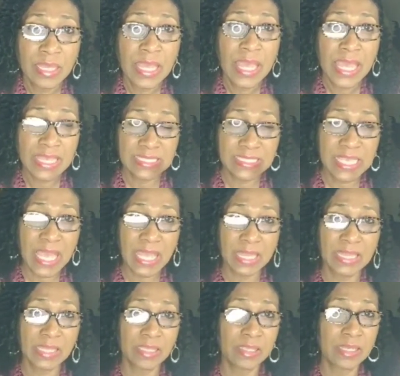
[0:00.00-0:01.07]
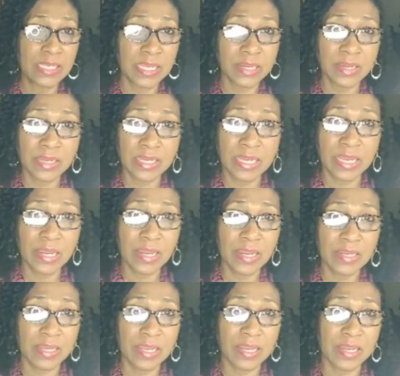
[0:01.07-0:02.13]
Exactly. There
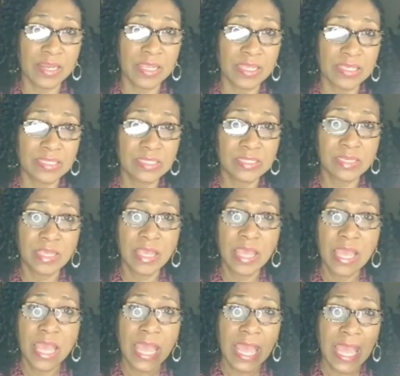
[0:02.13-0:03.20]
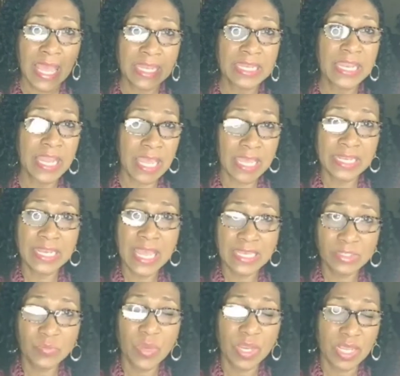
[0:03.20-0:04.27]
is, and
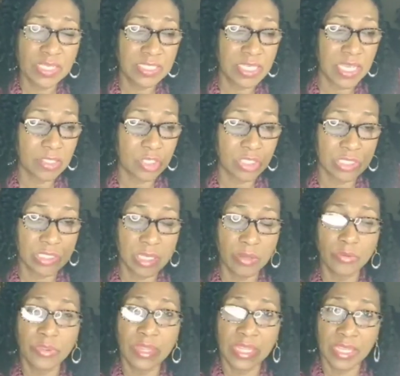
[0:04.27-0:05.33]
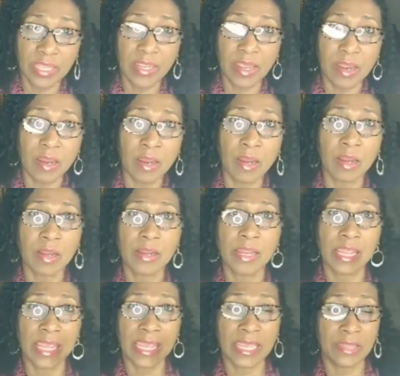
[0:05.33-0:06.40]
that's what I said just now. They are
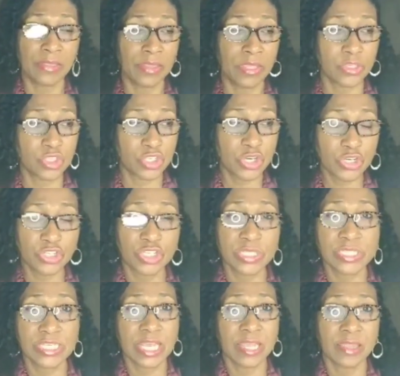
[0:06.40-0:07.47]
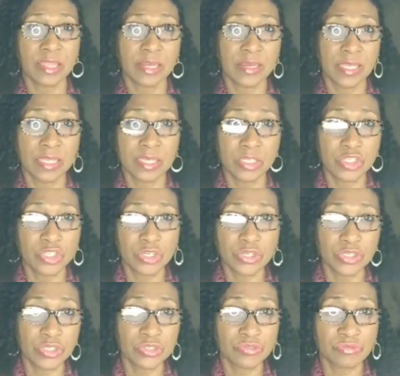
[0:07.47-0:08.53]
in the churches, and they're in the
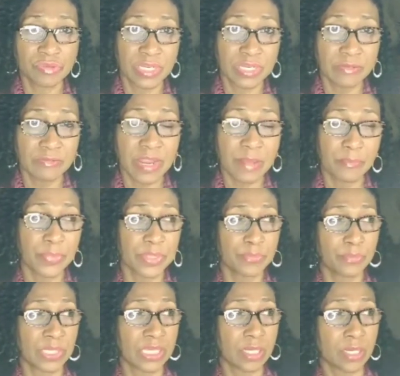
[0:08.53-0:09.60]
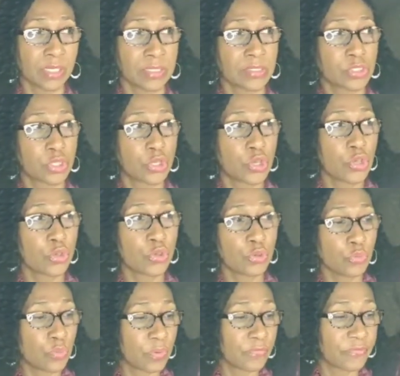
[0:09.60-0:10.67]
churches really rampant, because
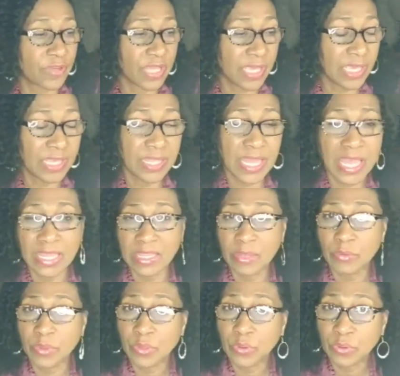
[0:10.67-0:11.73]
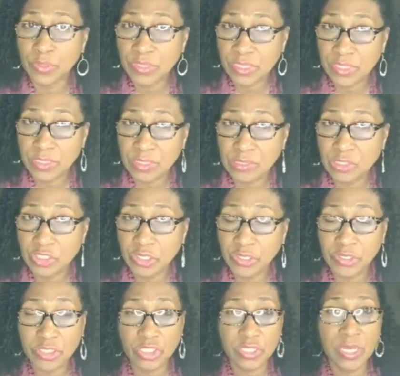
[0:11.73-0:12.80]
you will find that they will go to the
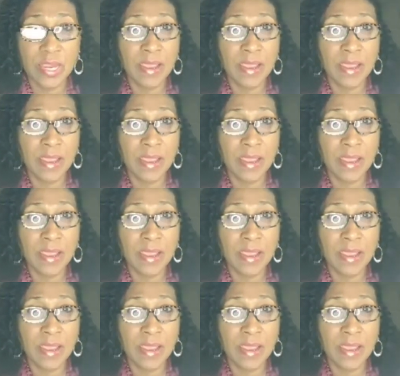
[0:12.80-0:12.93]
church,